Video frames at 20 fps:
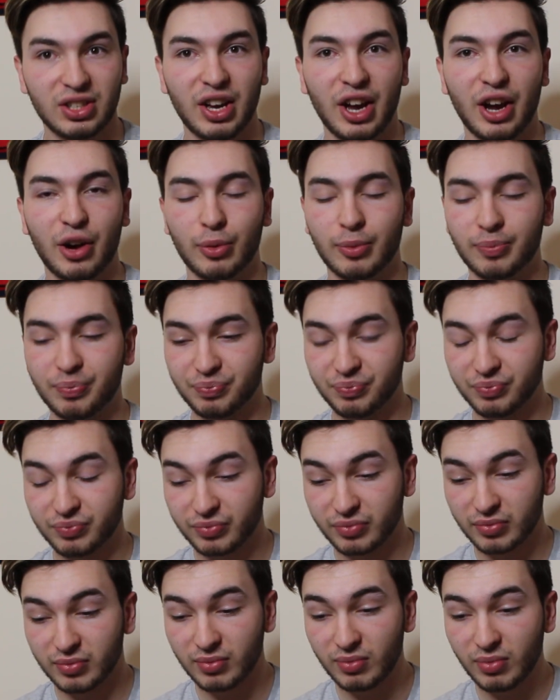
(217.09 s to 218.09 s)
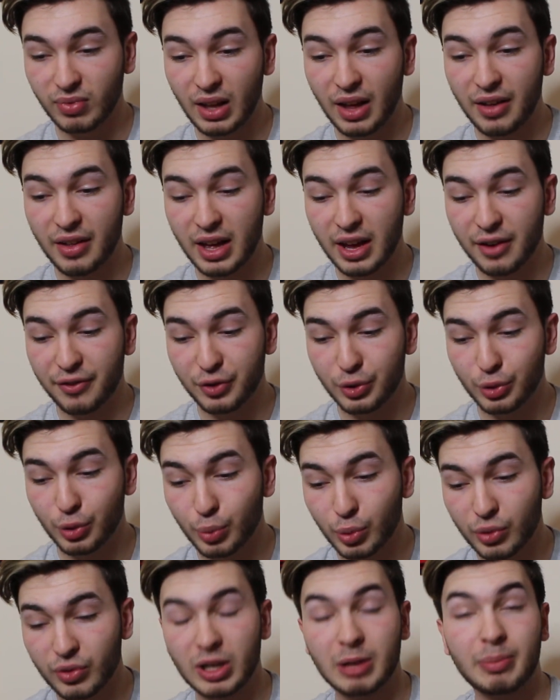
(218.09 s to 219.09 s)
So if you're
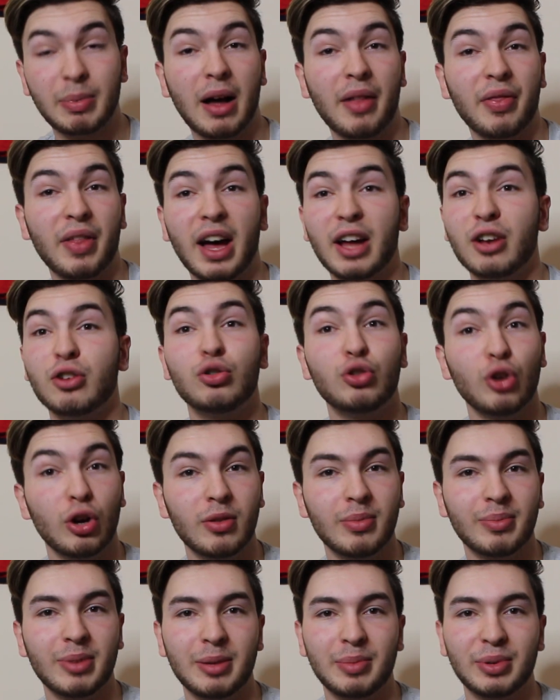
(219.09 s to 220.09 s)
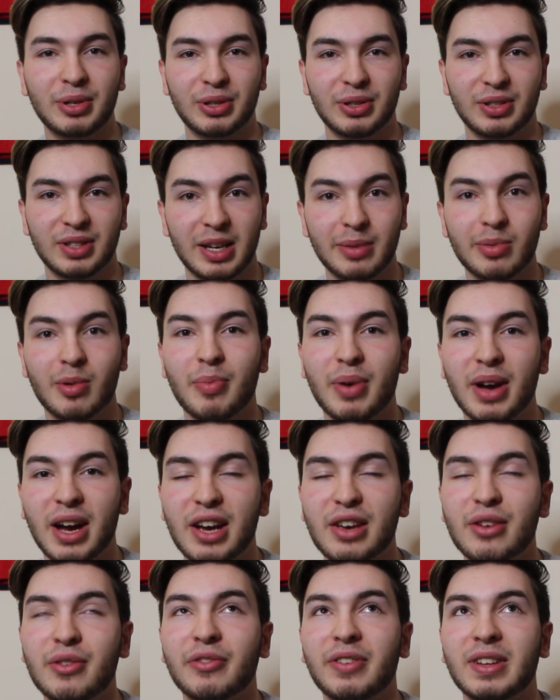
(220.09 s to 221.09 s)
worried about that, don't be, because they
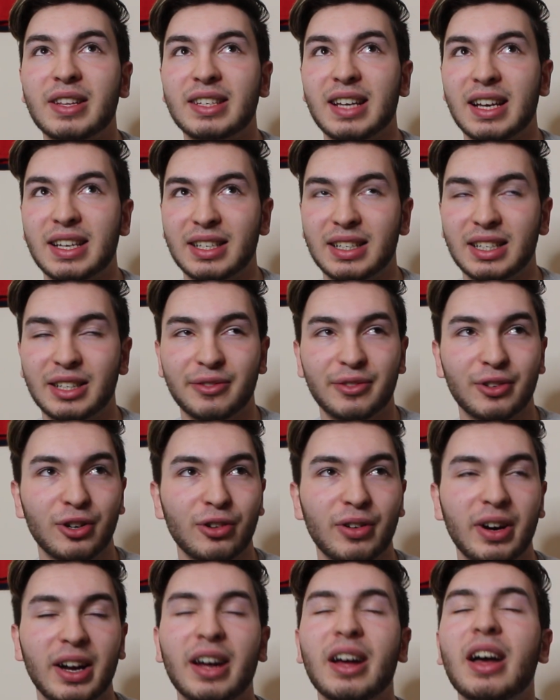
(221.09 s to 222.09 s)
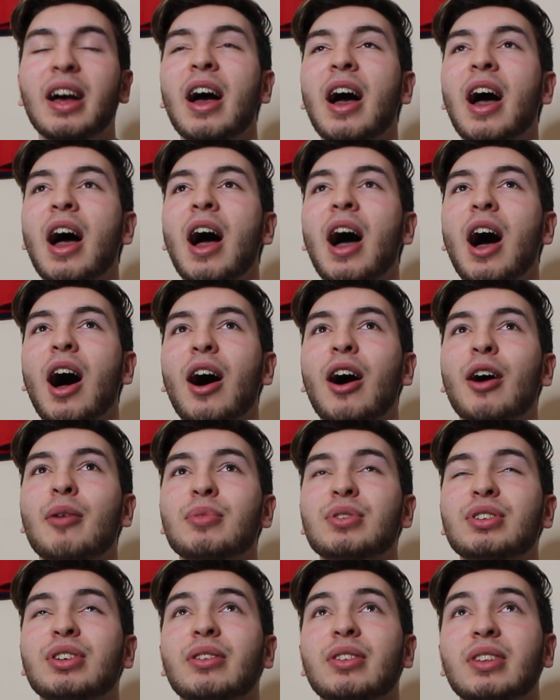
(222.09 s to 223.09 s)
prepare you fantastically for
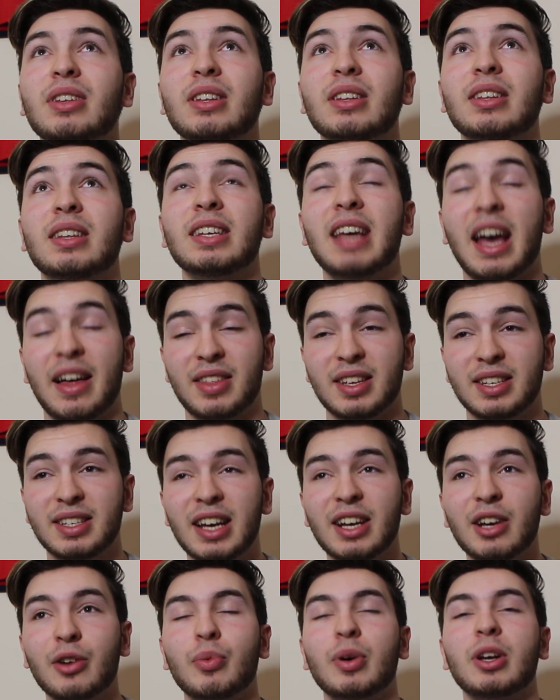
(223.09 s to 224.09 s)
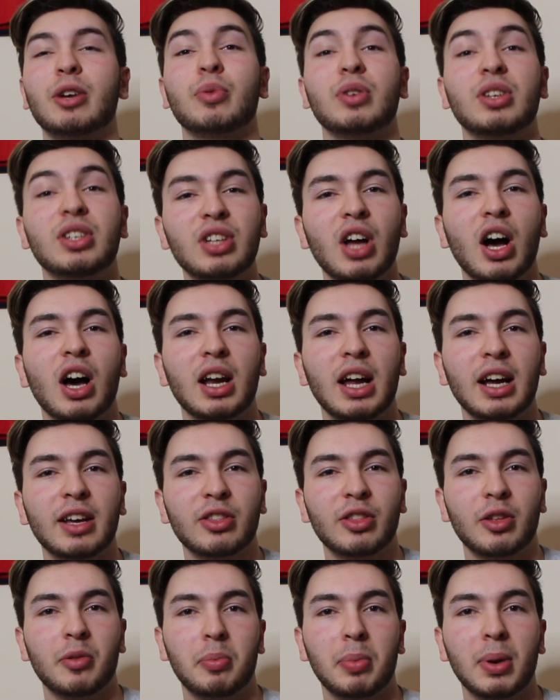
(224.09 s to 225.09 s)
it. So yeah, the second week we started
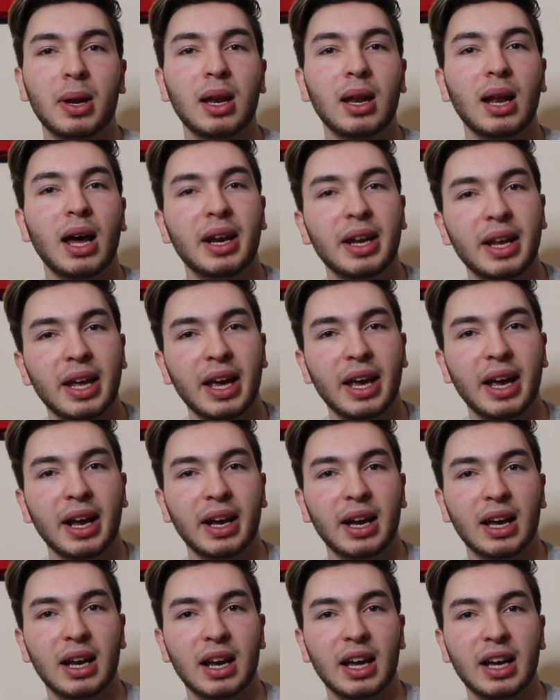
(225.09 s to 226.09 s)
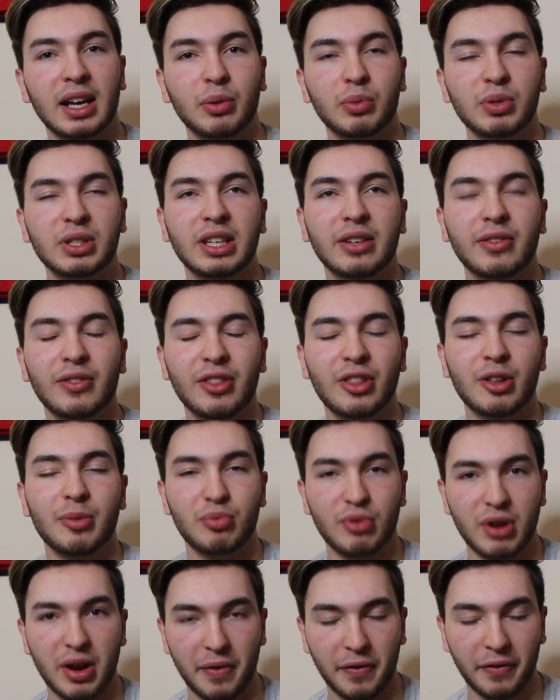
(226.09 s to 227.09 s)
like the planning and like was given the
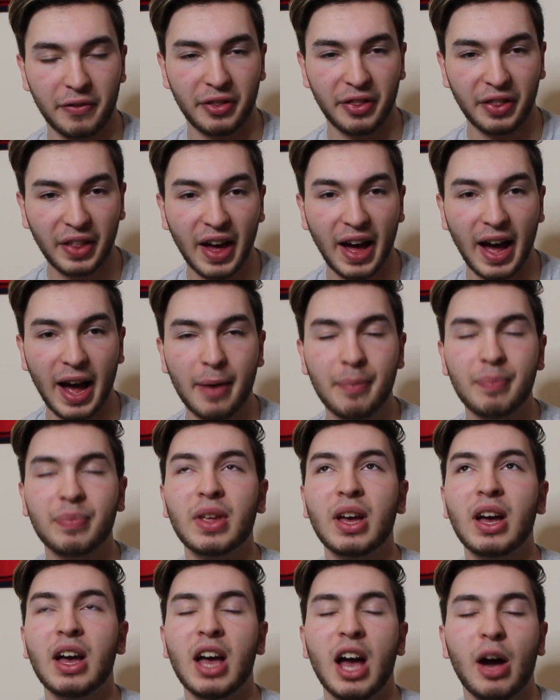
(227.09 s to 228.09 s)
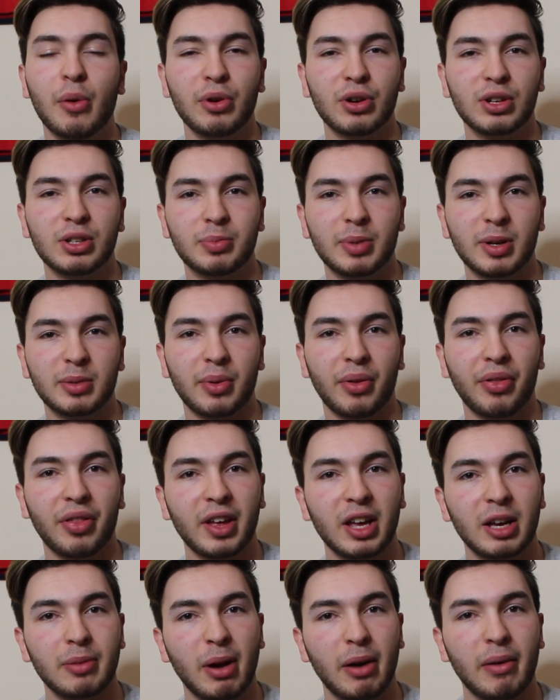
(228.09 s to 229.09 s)
brief for that, and we got to be able to
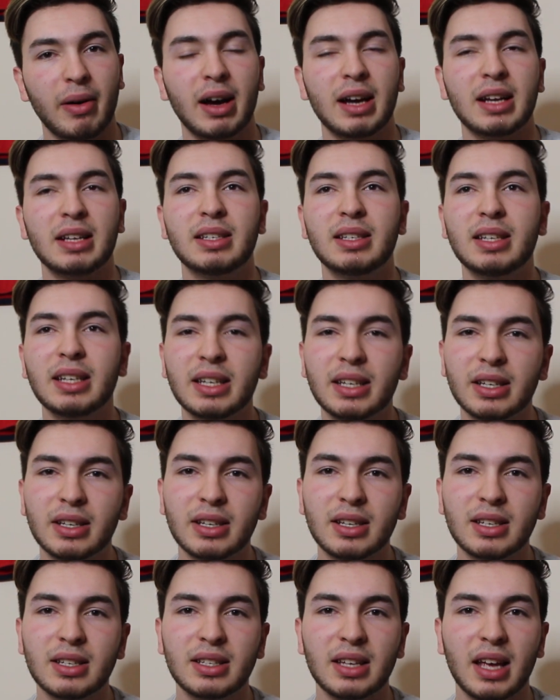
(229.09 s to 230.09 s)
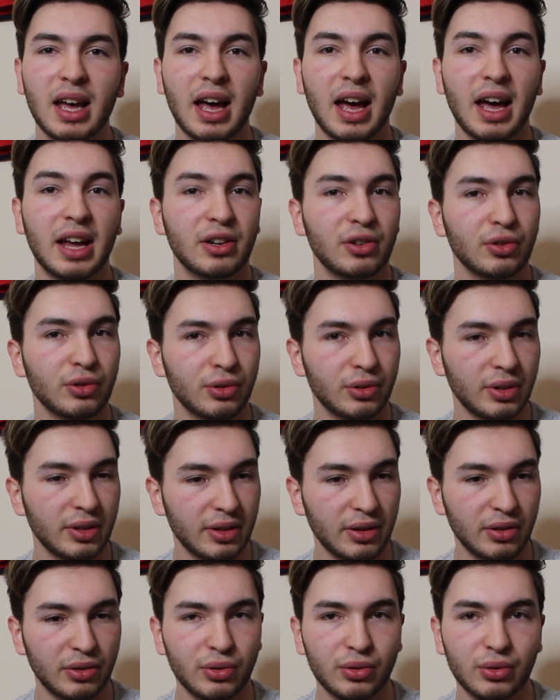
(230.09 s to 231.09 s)
think about ideas and
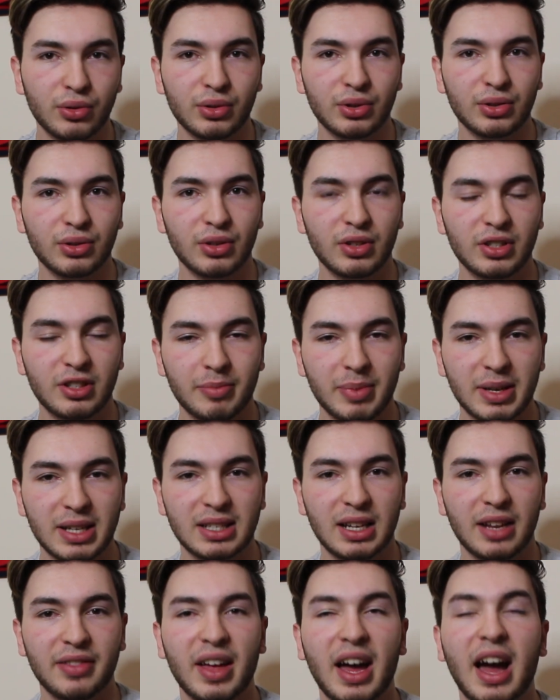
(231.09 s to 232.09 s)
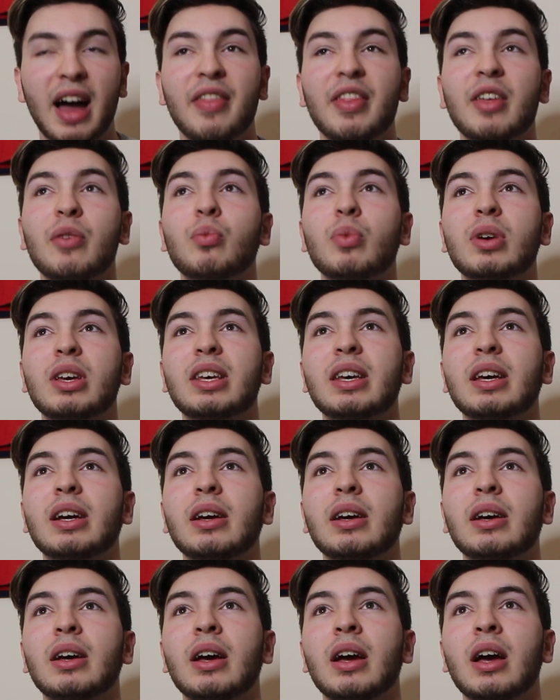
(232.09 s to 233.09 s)
all sorts of bits like that. And then
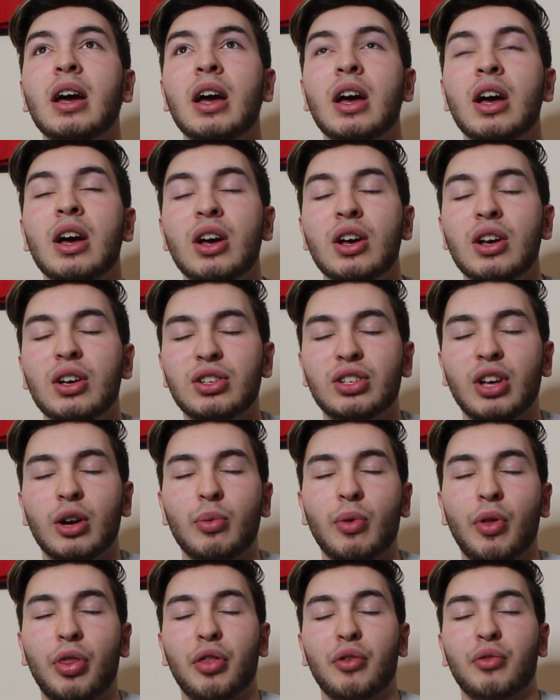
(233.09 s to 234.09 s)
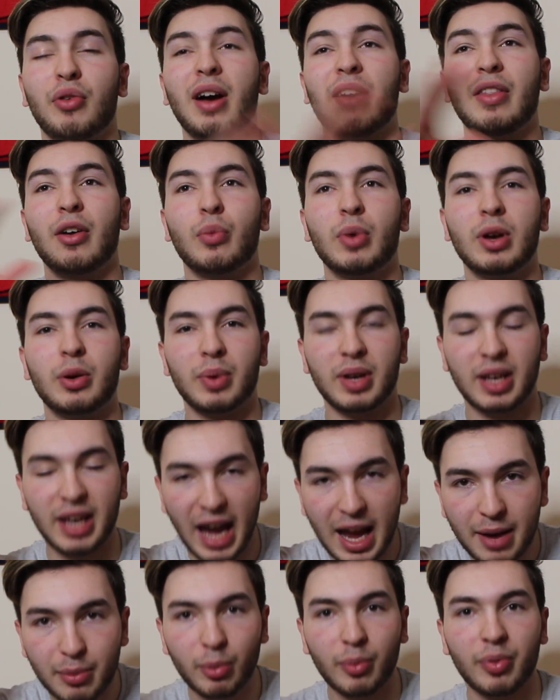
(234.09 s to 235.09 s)
so throughout that week we
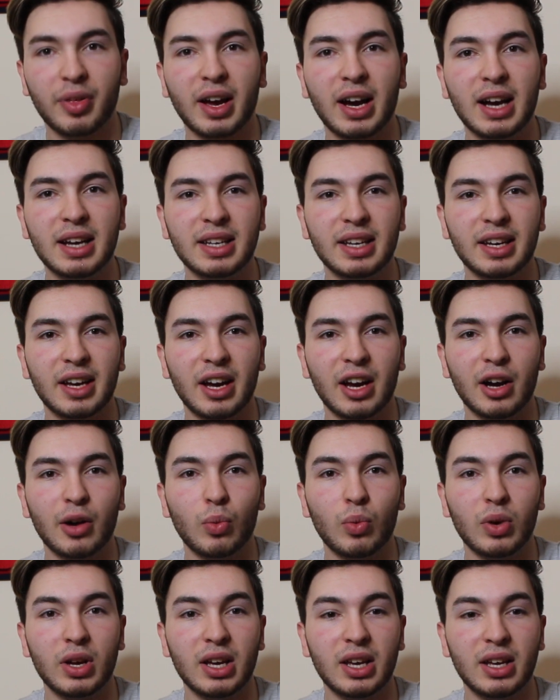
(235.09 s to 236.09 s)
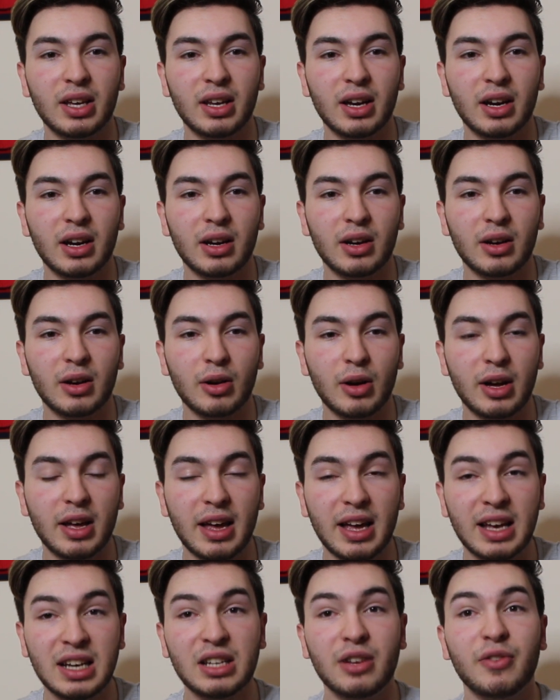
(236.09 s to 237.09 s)
came up with the idea, we
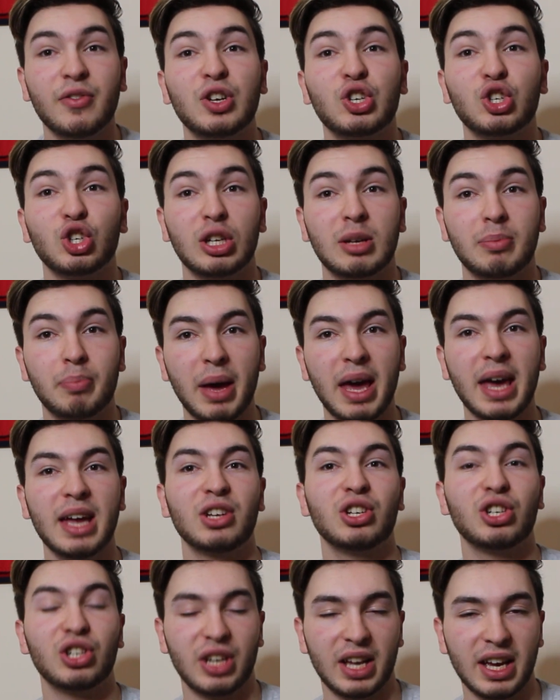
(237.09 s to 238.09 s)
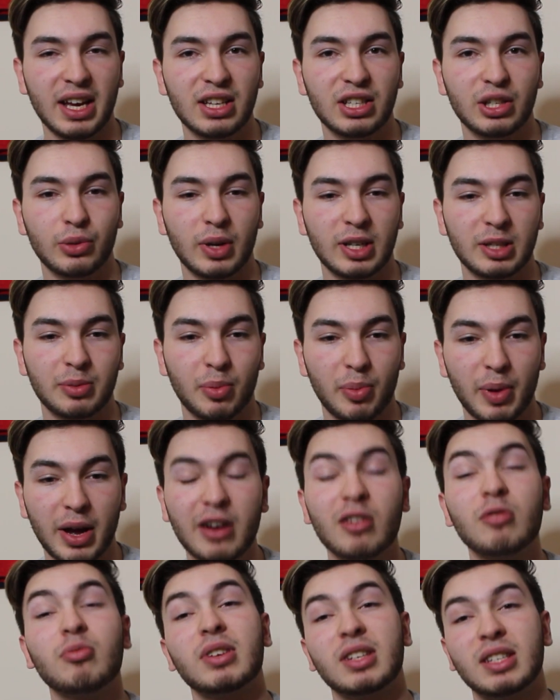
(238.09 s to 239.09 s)
individually pitched it, so we had to
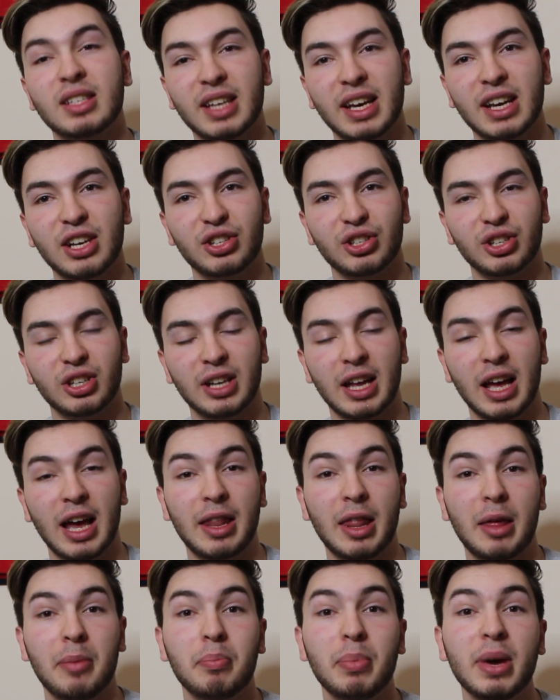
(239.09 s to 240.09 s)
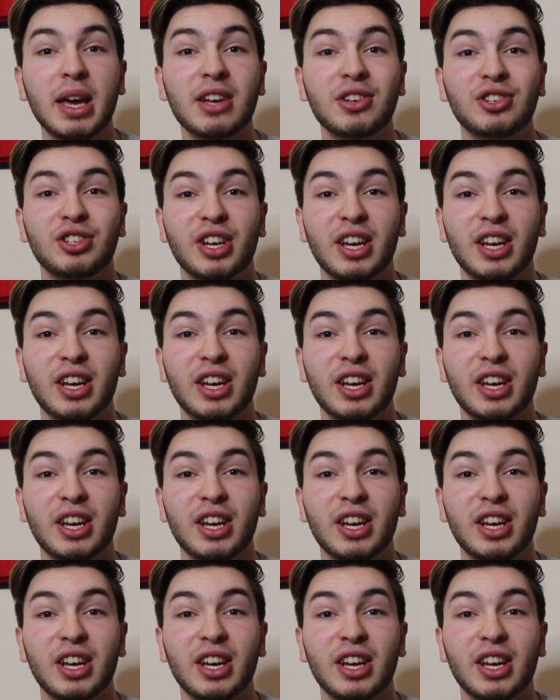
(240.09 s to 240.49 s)
prepare a presentation and then pitch